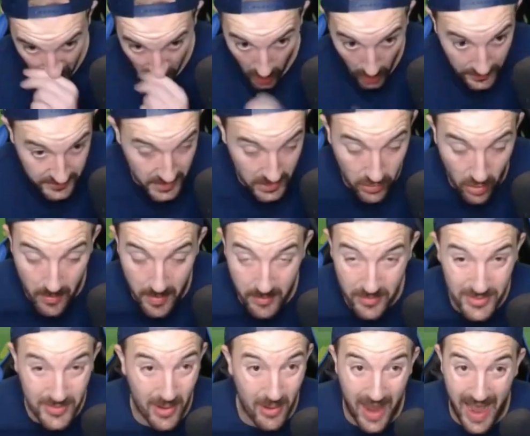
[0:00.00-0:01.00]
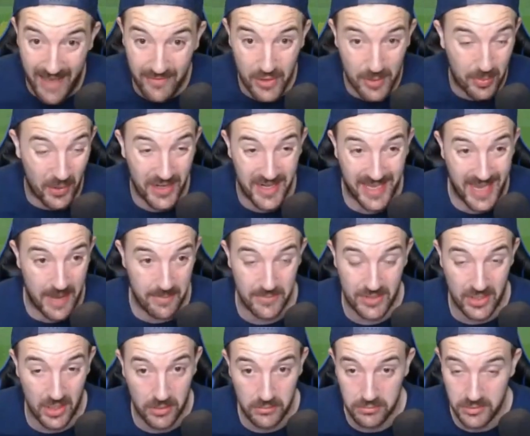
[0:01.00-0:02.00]
Obviously, you've got to remember as well, I haven't applied a chem
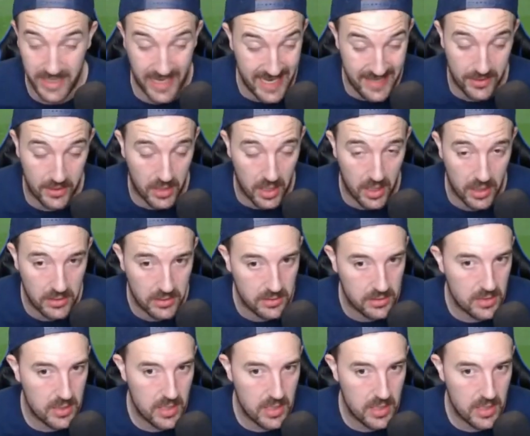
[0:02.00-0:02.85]
style to either card.